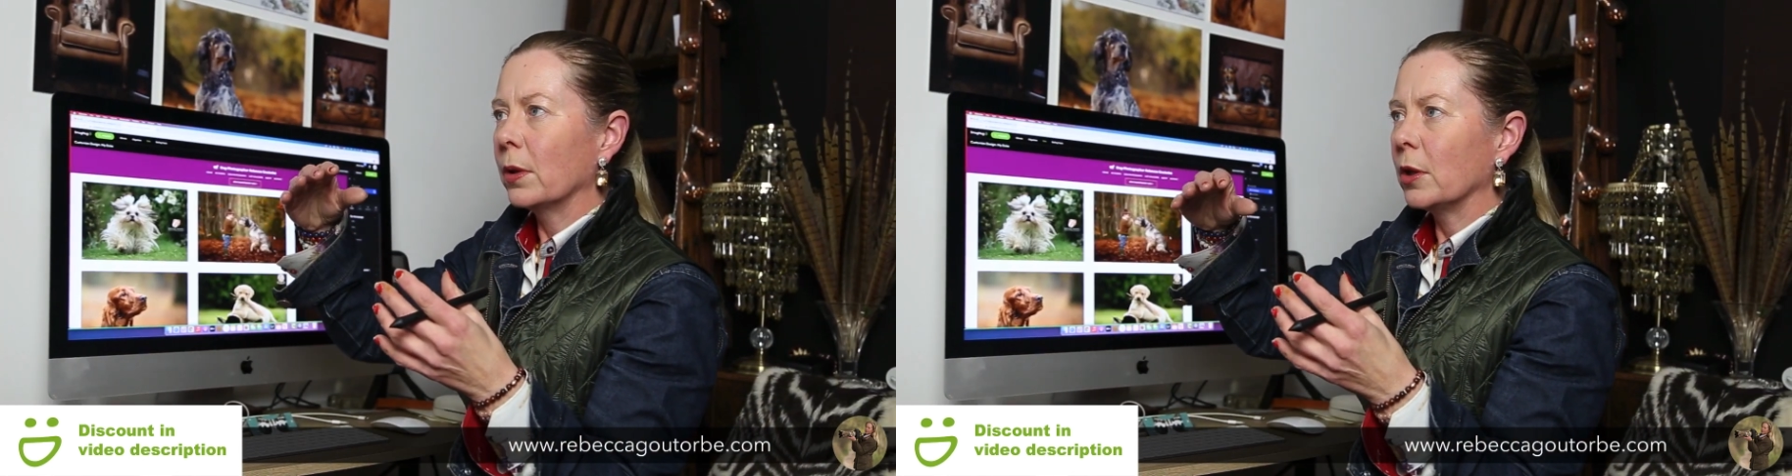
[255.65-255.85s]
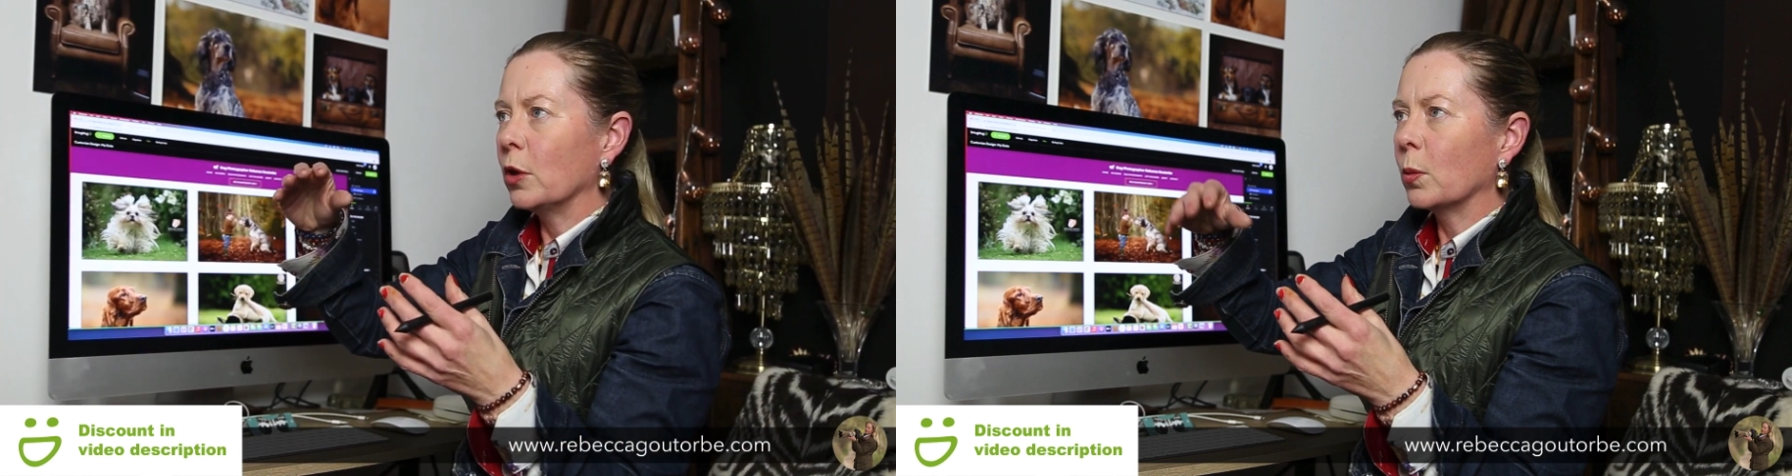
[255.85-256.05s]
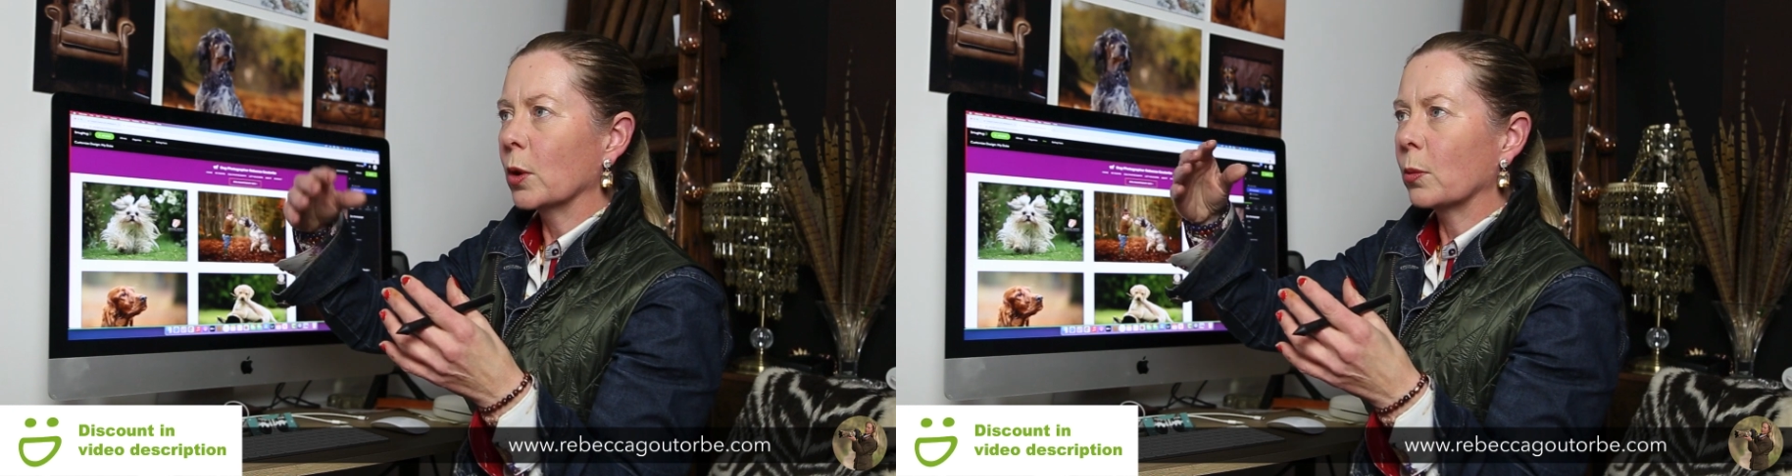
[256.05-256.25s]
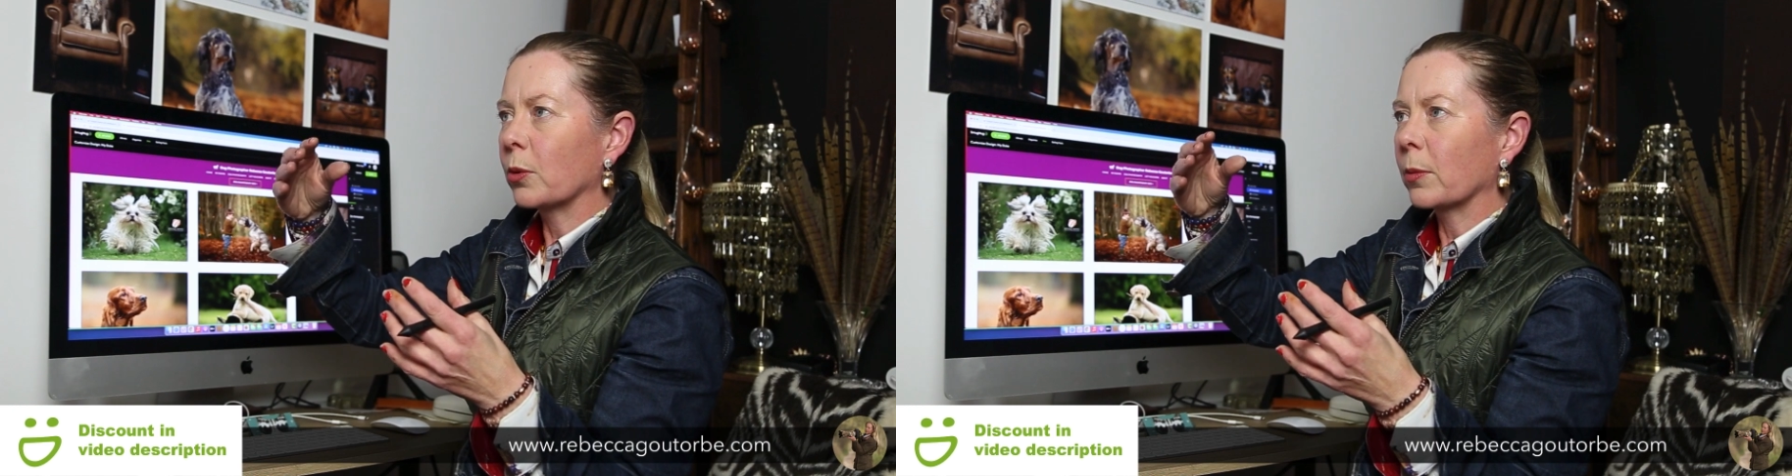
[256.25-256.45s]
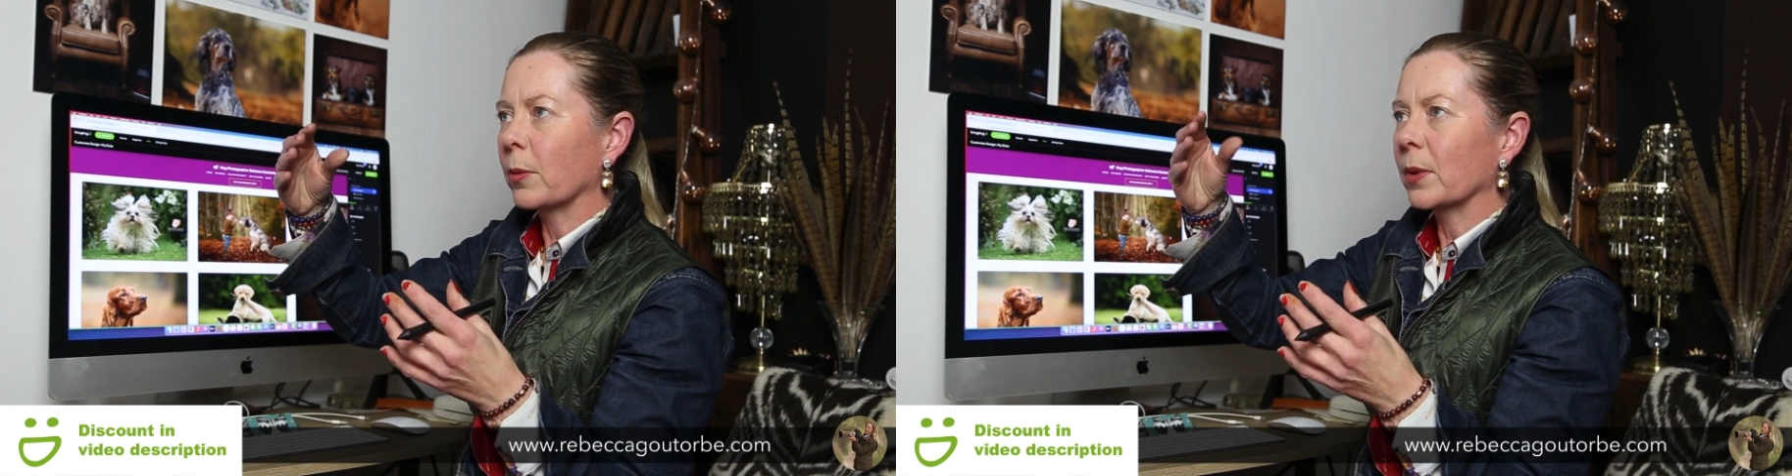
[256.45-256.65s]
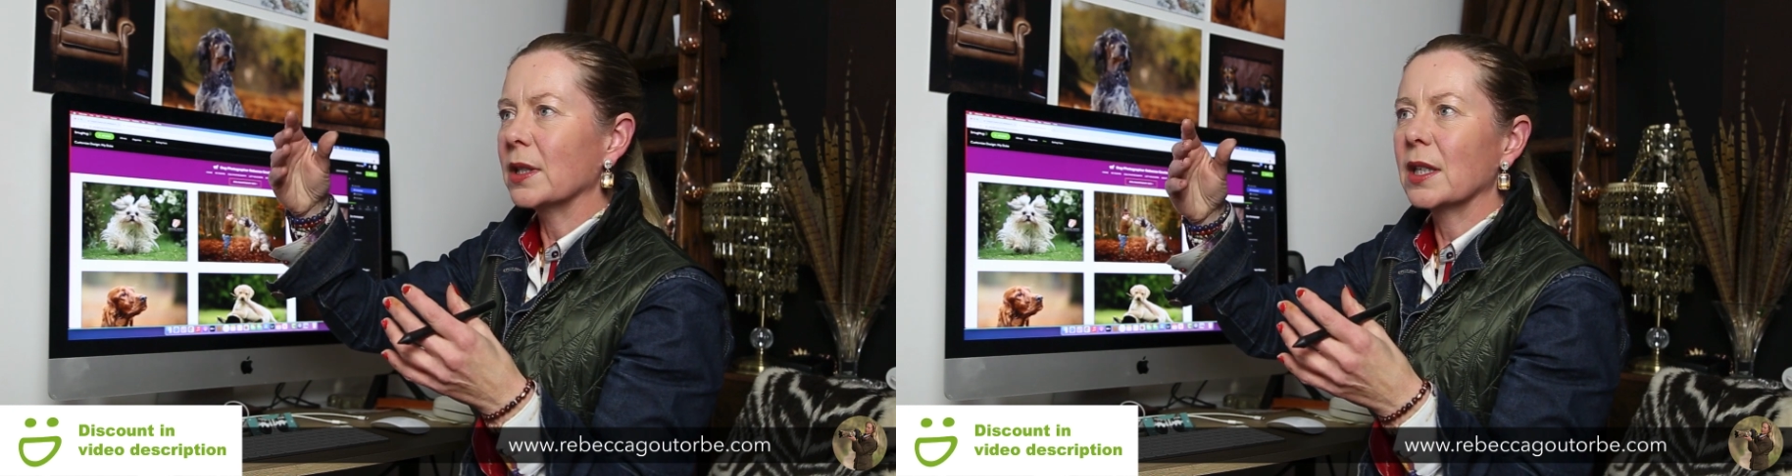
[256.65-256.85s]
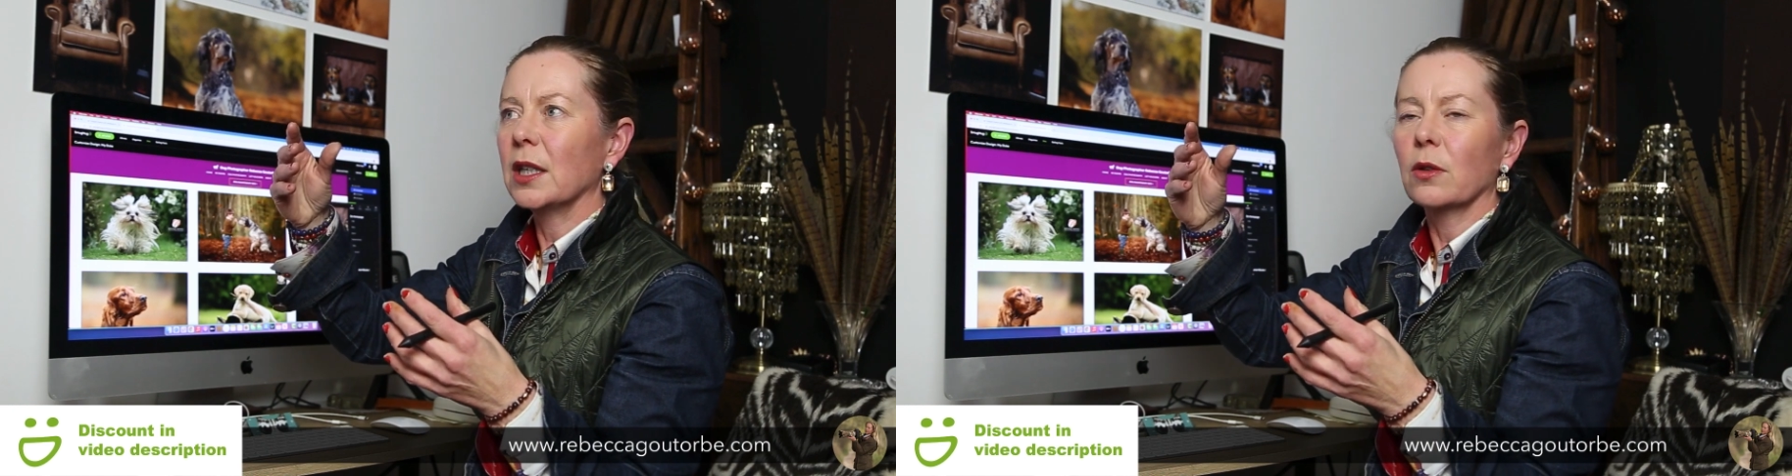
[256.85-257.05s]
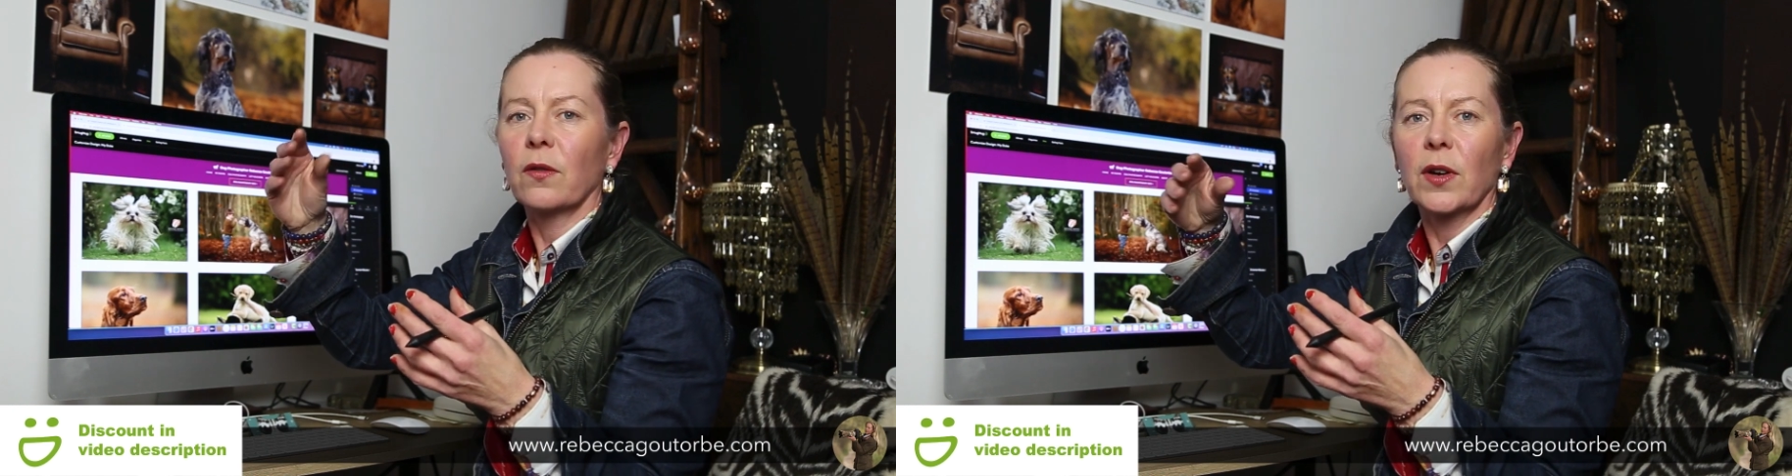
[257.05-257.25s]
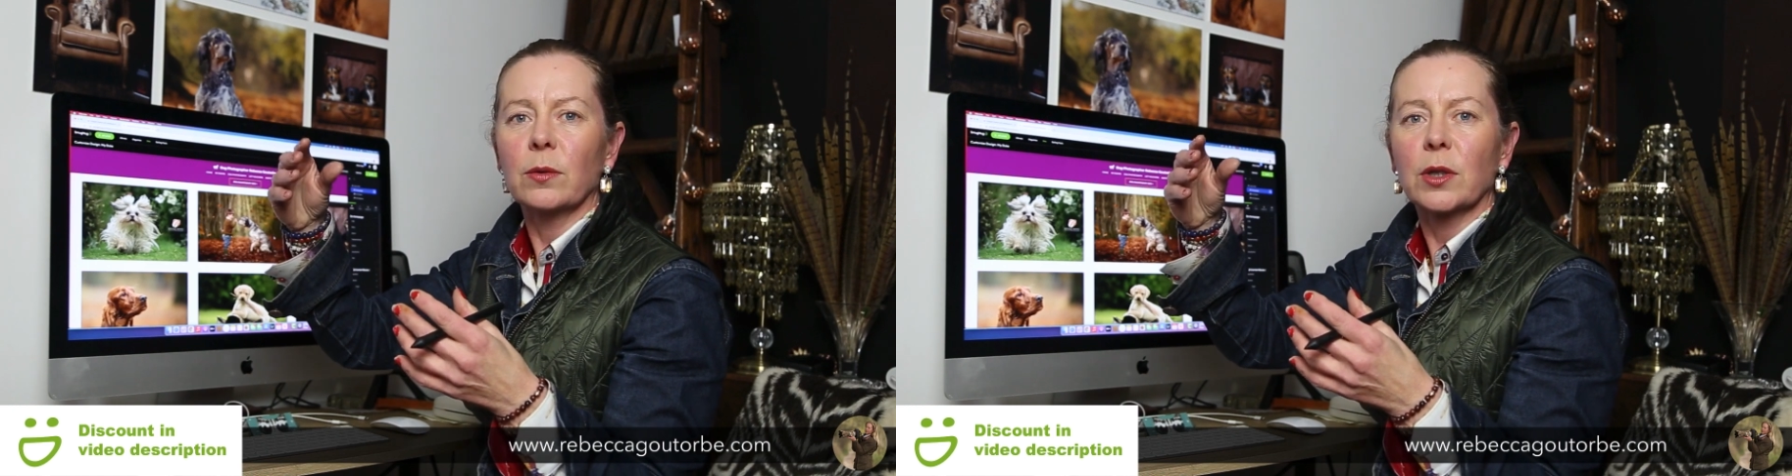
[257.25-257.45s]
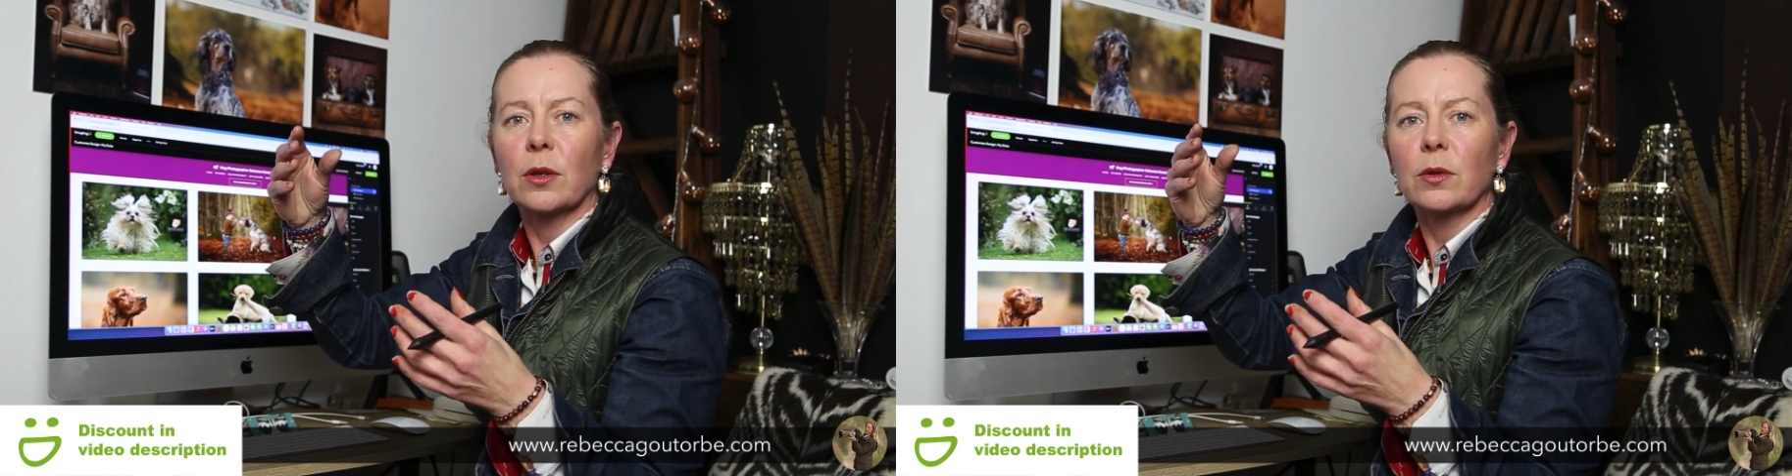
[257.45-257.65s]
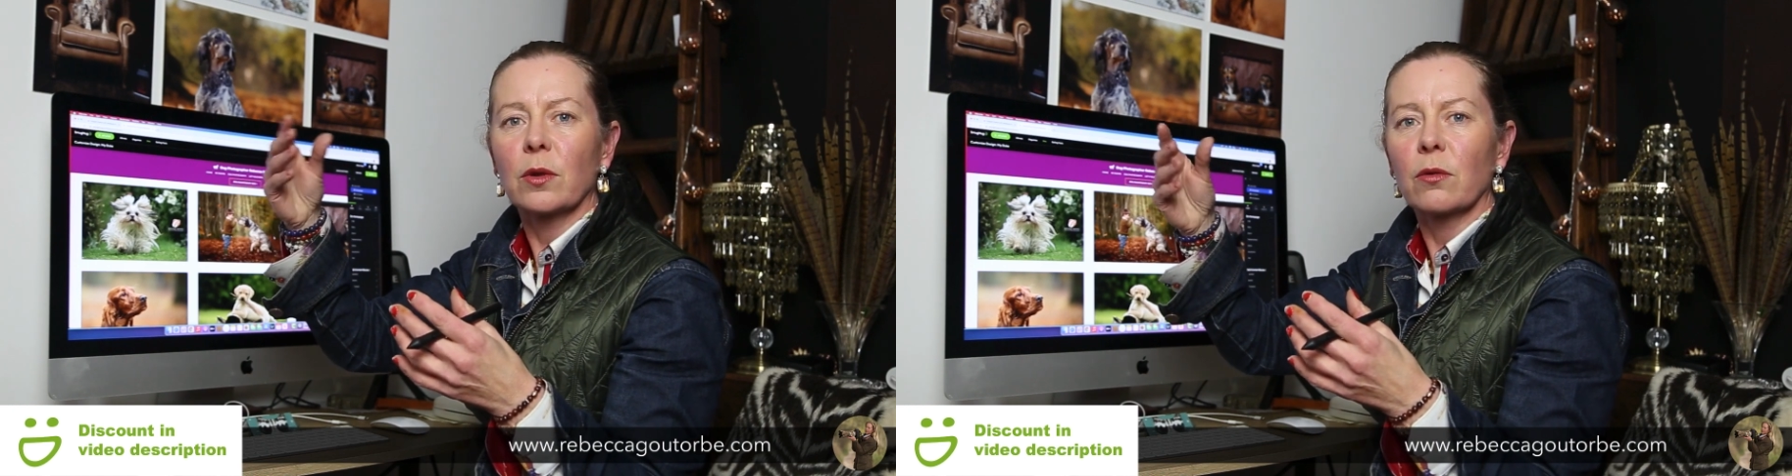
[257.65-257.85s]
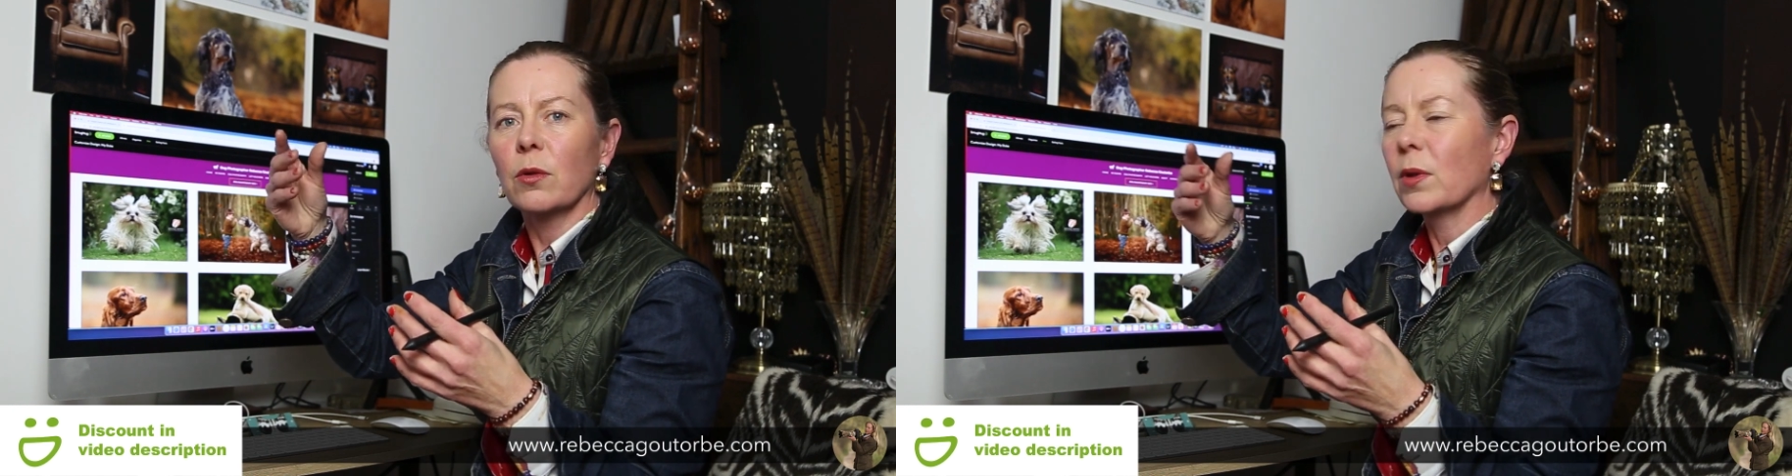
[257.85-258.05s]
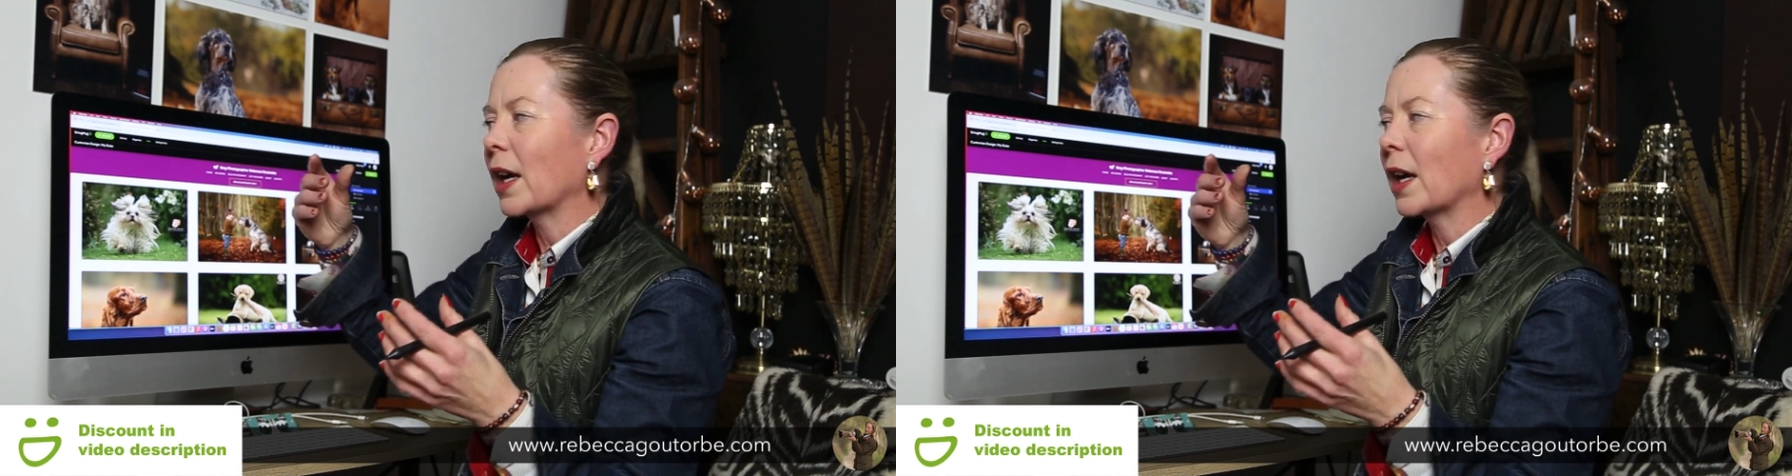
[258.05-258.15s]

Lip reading: you will probably see your photos through the